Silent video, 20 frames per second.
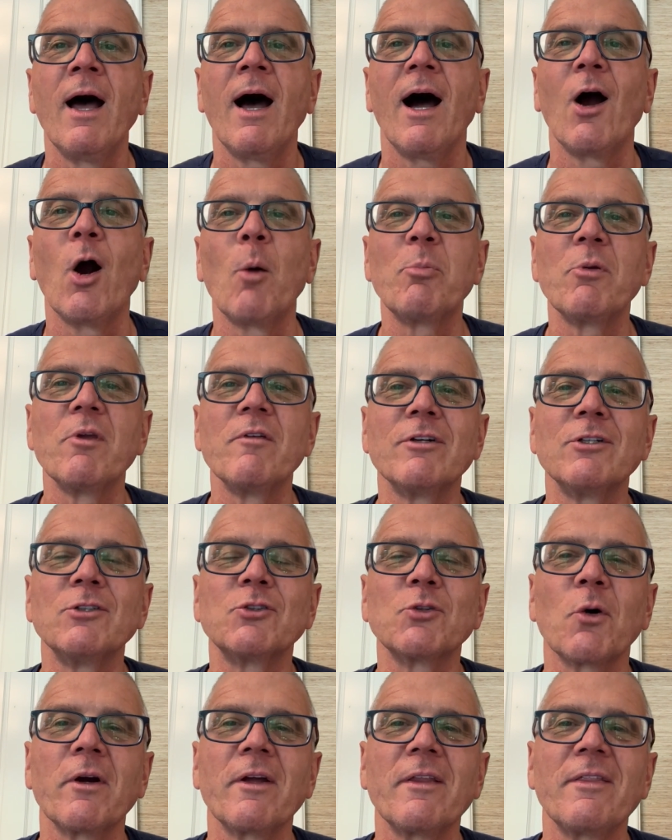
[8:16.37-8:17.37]
I hope you've
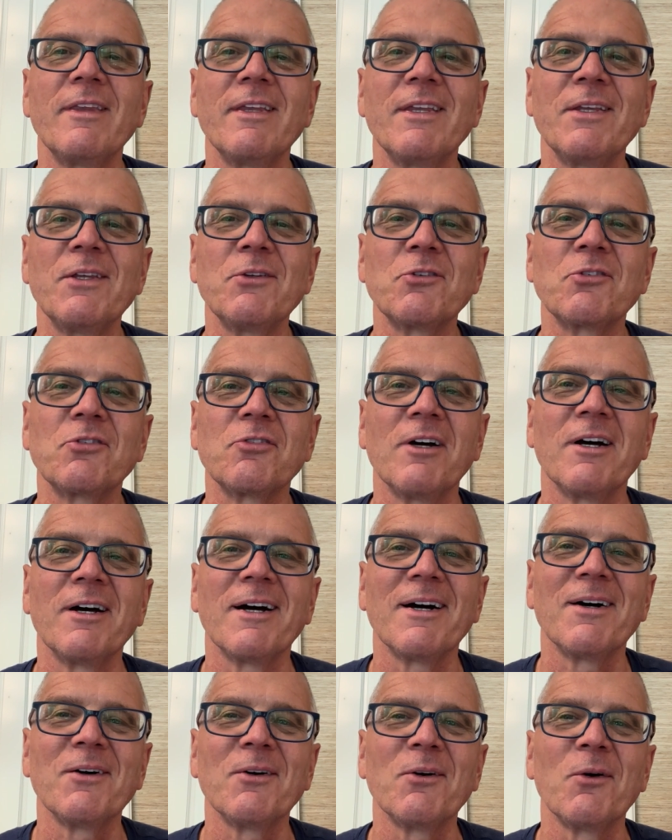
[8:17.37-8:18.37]
enjoyed these
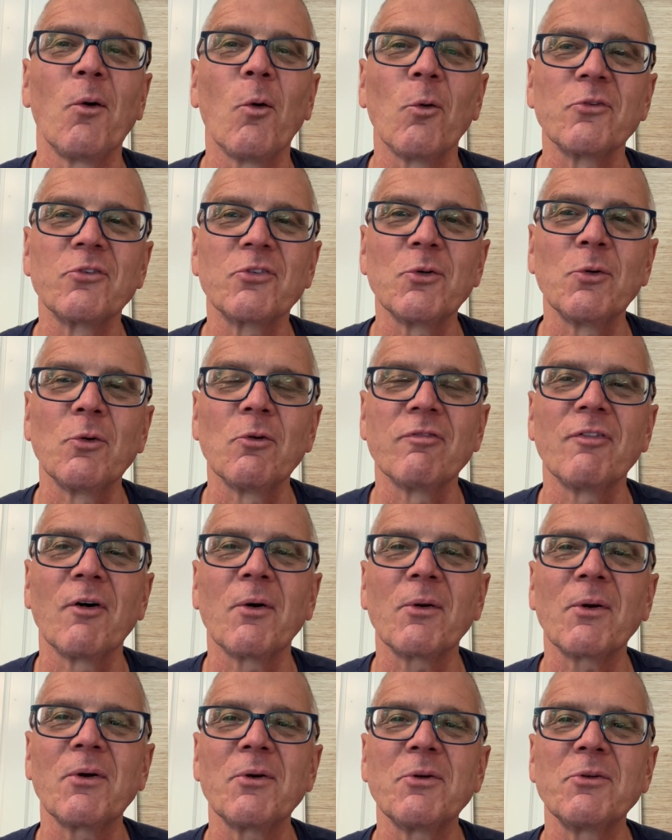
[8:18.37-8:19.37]
old school
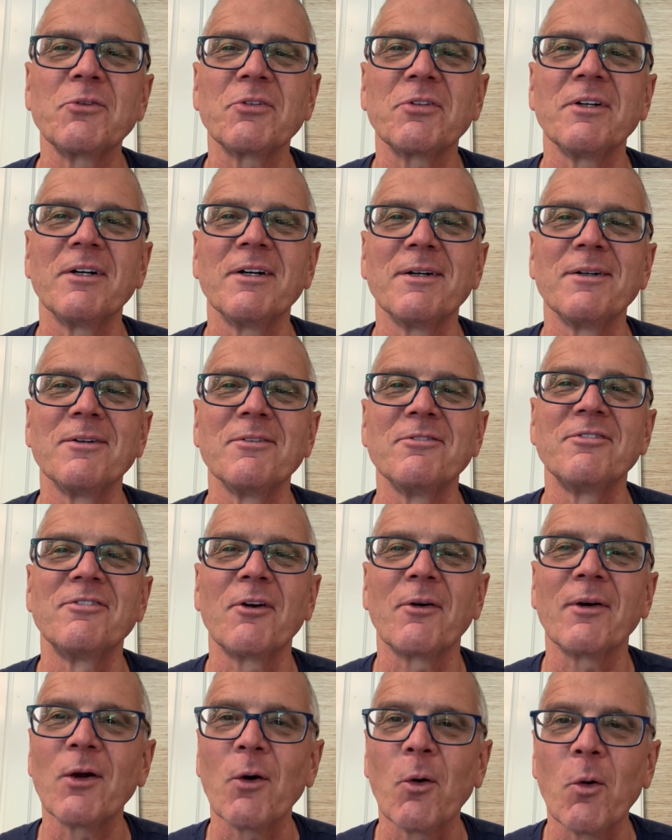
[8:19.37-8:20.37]
photos of
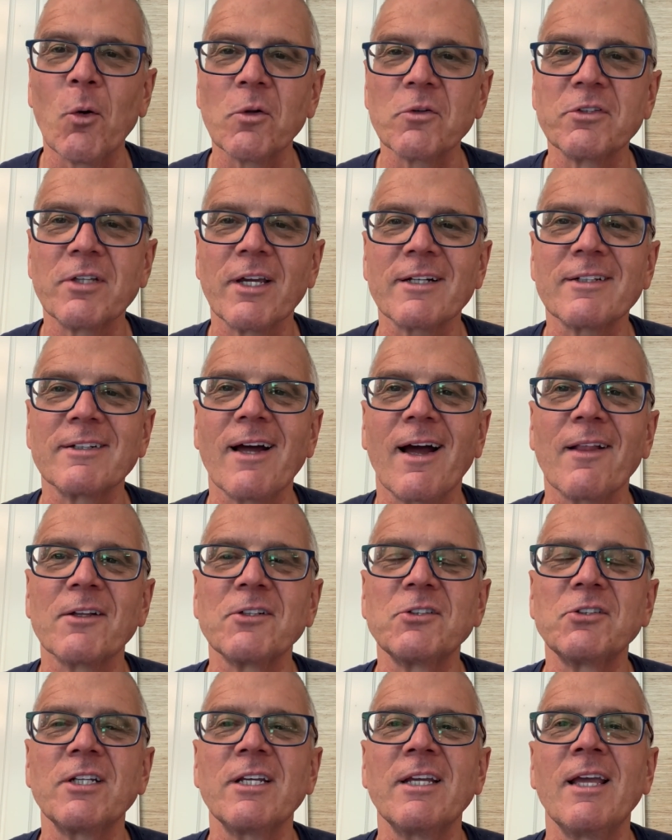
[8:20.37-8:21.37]
very old
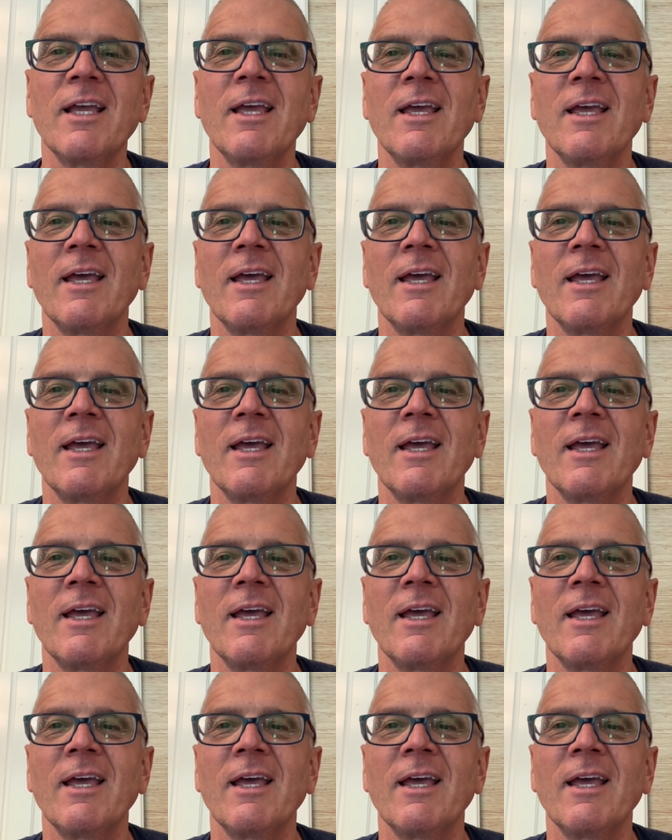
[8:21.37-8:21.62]
technology.